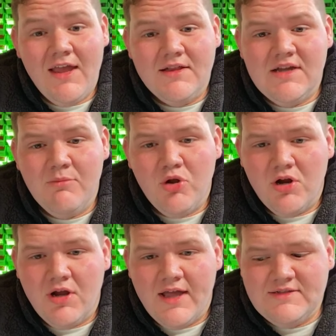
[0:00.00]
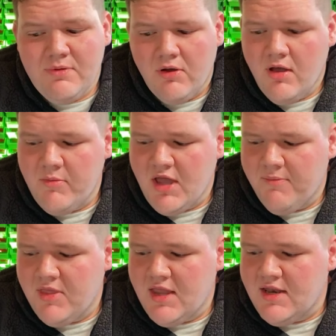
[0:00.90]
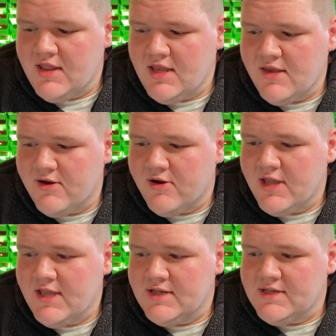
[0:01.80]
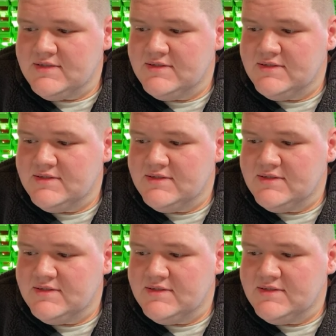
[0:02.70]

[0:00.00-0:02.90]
Tumbler Expo coming up the end of the year in